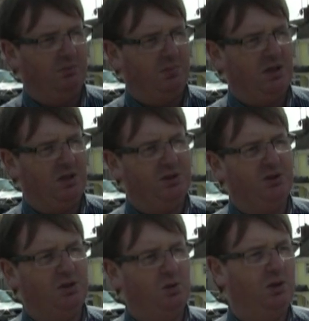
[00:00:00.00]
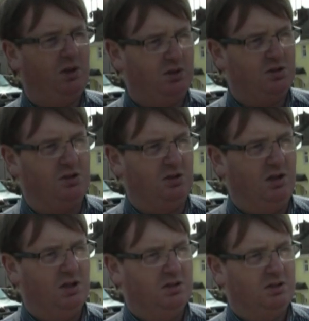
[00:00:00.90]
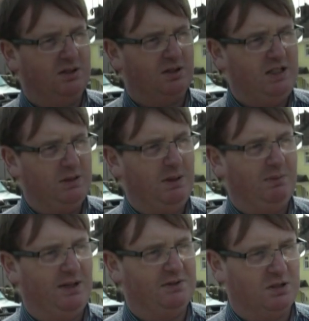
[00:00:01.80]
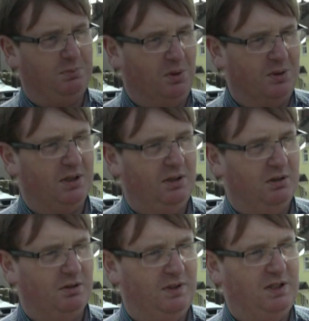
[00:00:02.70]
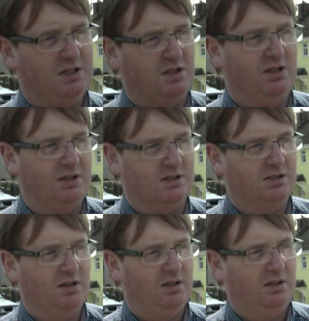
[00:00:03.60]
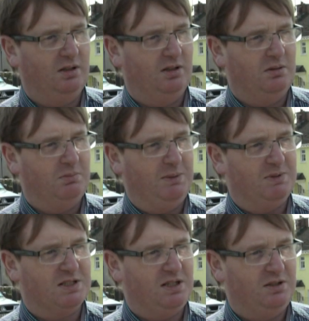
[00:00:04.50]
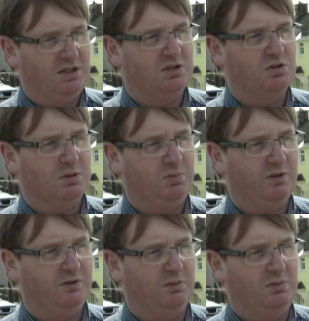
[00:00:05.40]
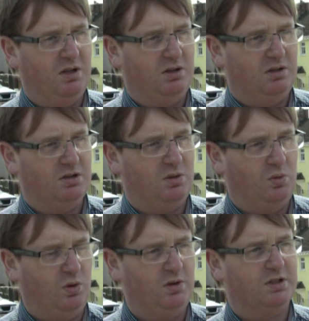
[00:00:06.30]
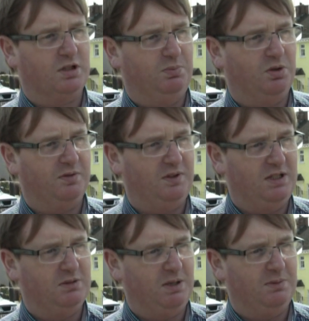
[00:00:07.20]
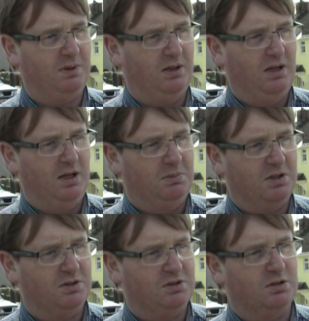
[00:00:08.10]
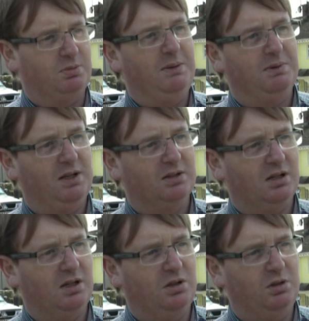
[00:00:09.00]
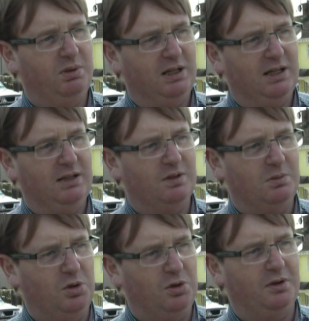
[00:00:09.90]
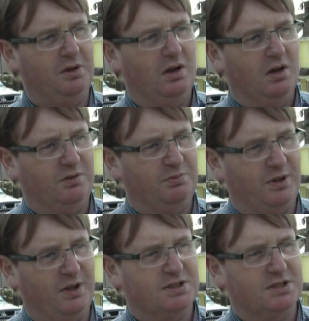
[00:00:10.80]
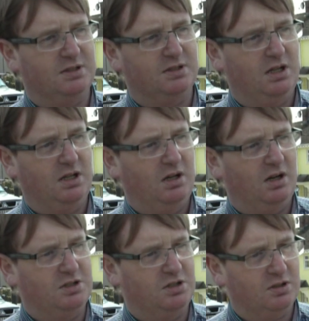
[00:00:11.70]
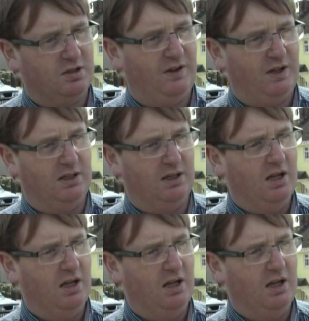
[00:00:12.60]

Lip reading: Be under no illusion that these people have support within these areas. People say there is no support for them. There is a world of support for these people, because there's people out there who believe the murdering of Protestants are justified.